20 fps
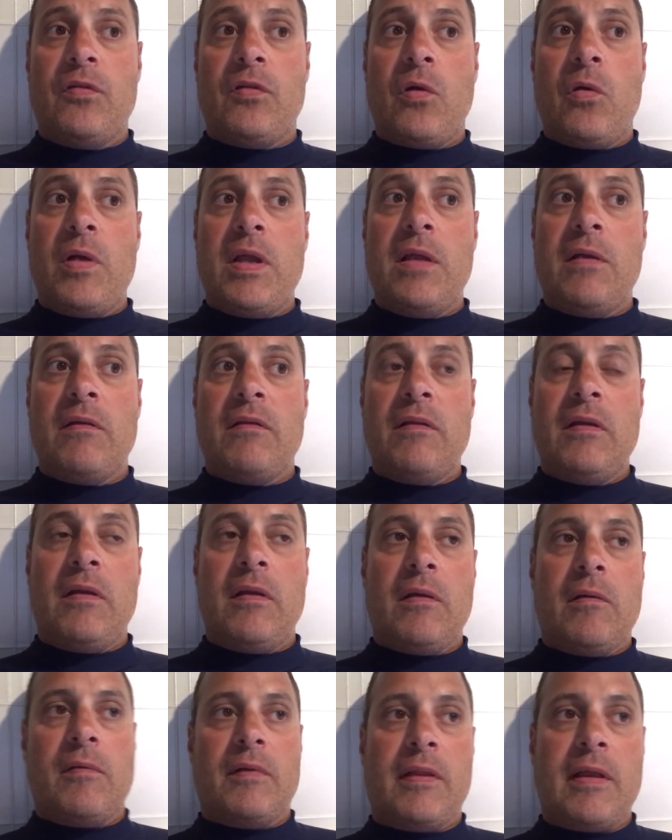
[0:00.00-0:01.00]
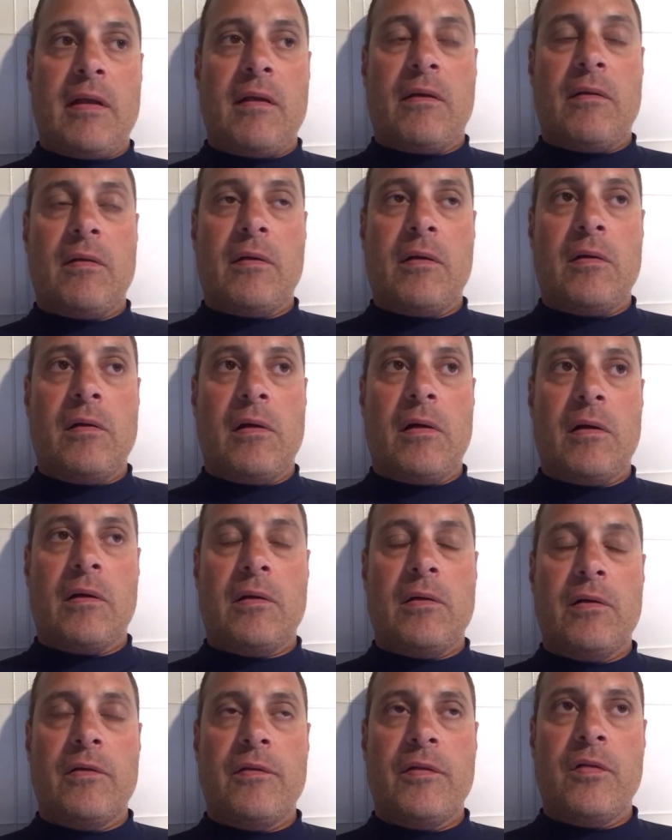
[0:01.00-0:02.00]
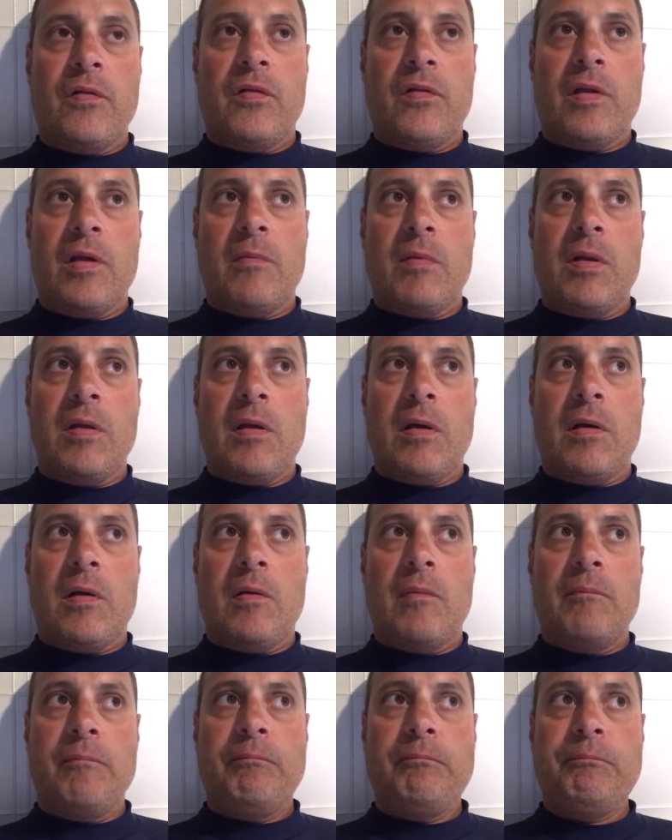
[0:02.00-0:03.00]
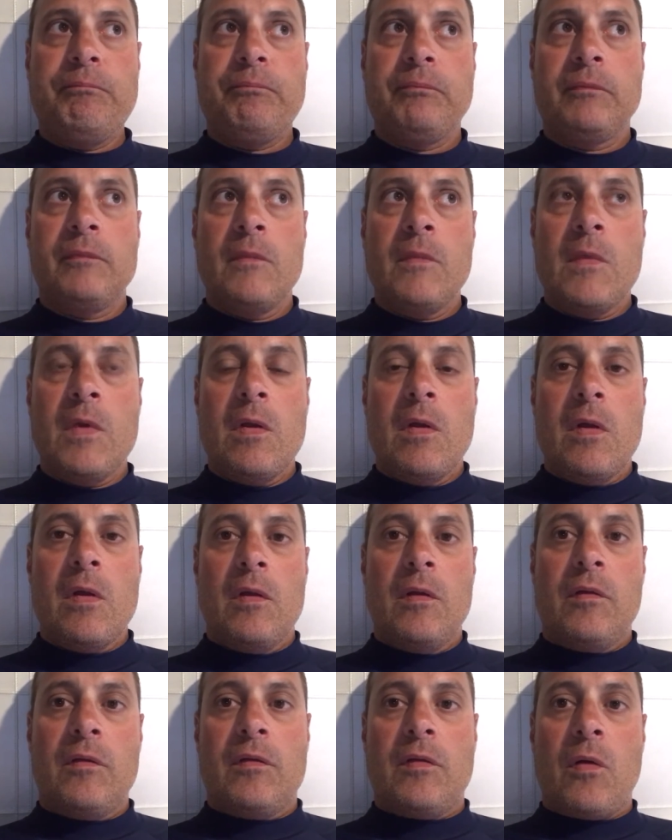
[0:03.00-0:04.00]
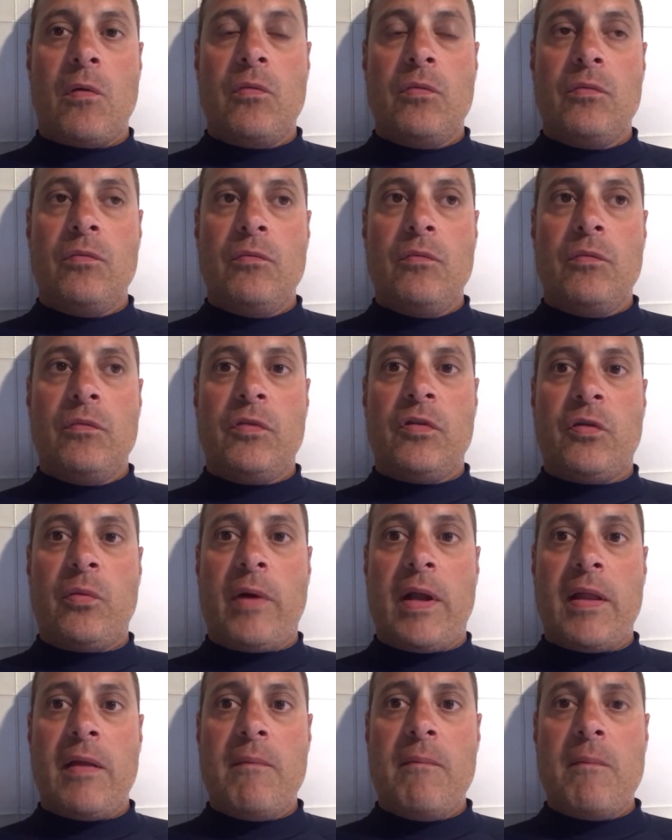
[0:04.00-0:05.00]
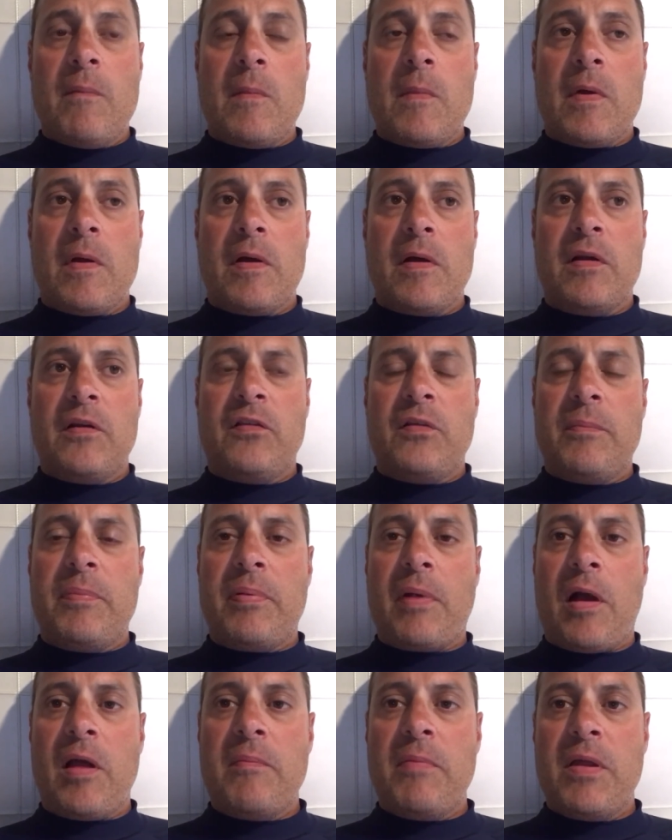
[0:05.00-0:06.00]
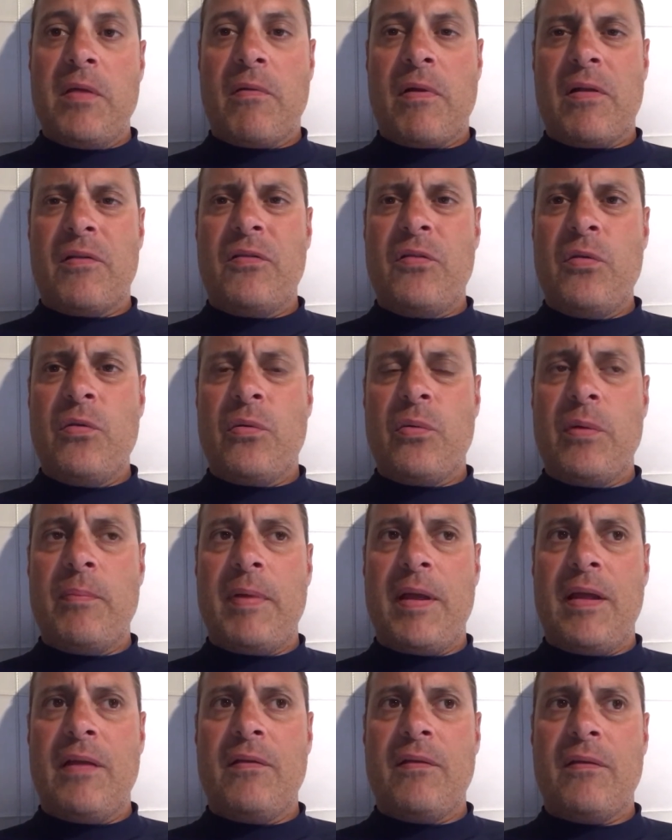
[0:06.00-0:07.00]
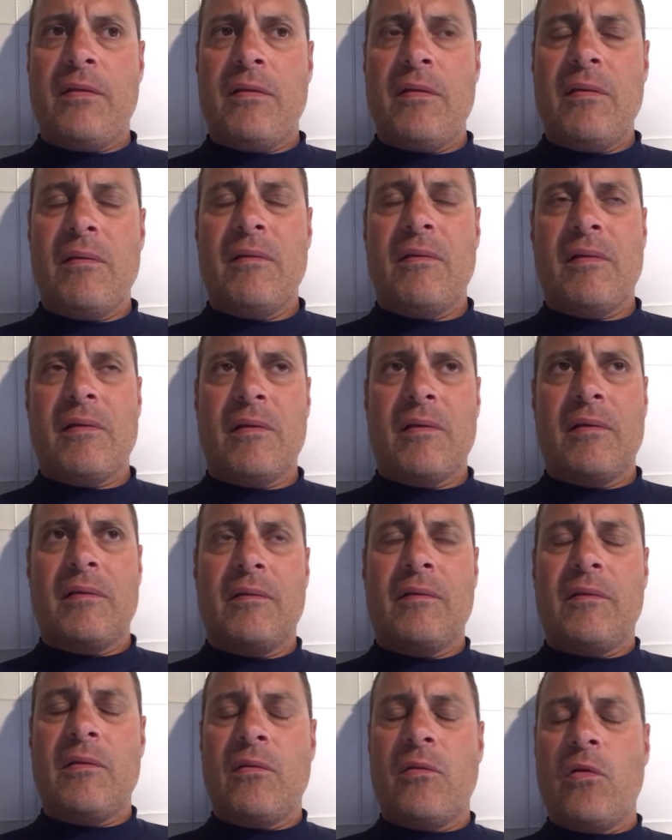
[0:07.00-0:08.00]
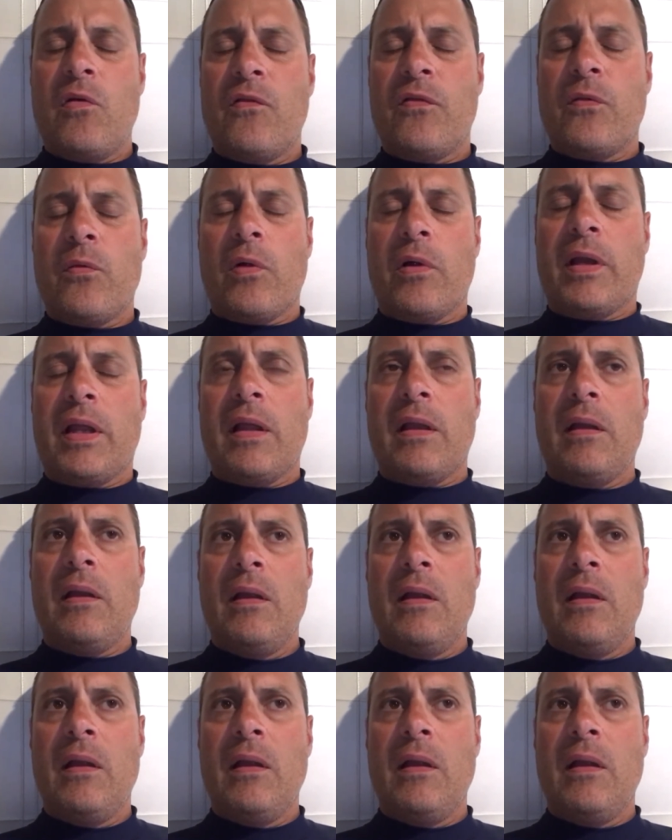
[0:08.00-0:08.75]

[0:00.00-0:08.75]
So here's the deal with that critical article review assignment. Don't sweat it. It should probably be around 2-3 pages. Don't overwork it.